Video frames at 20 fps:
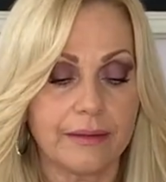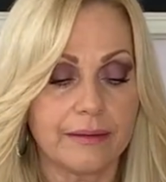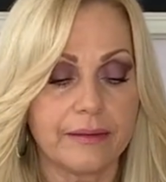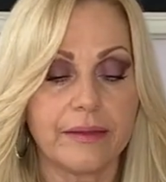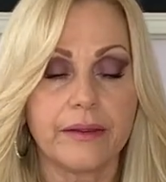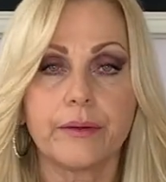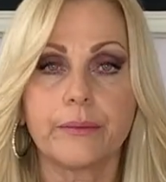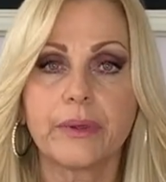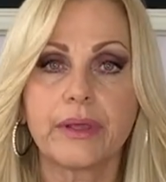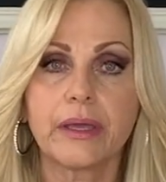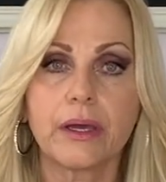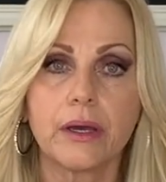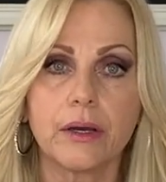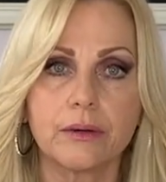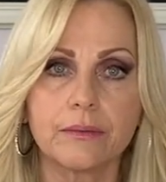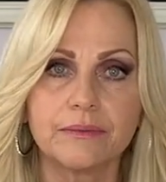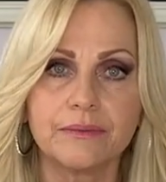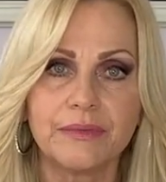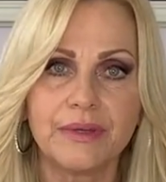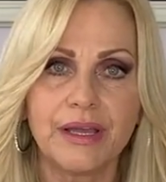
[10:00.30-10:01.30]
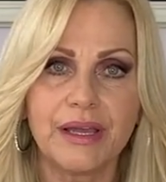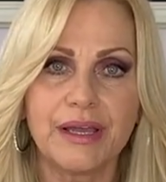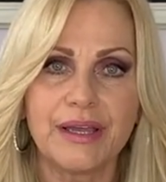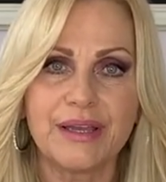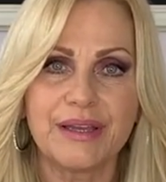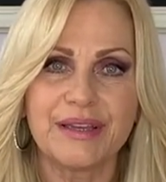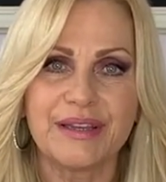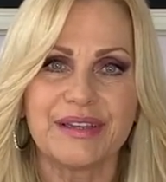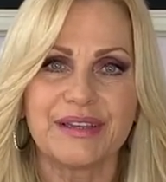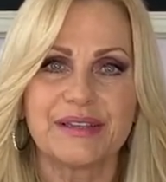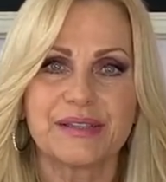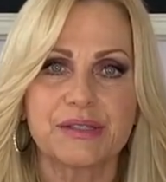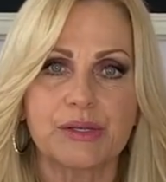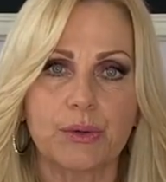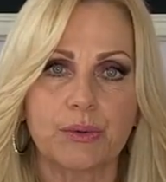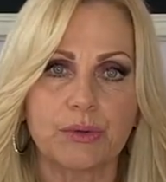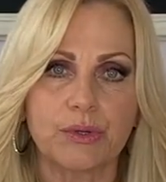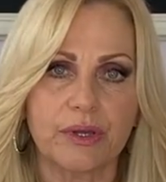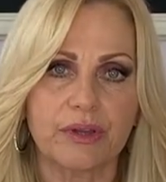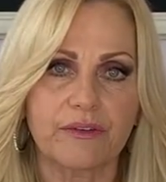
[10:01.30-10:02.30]
There we go. So
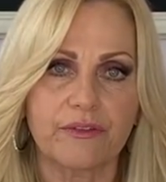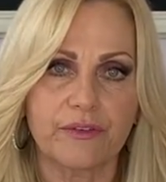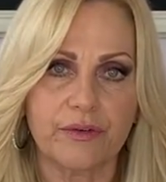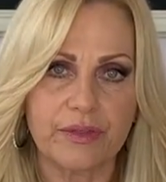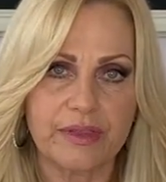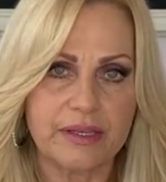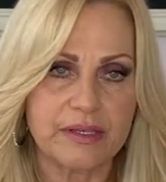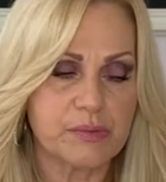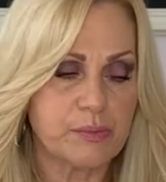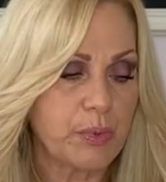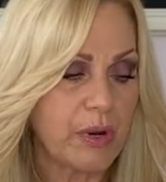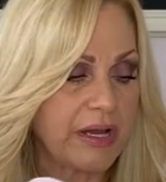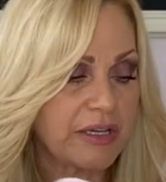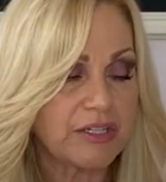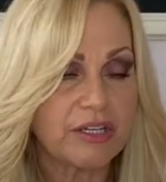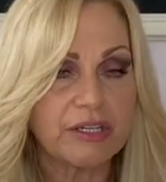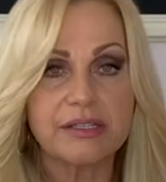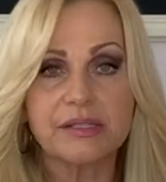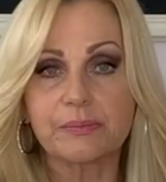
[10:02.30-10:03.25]
look for these projects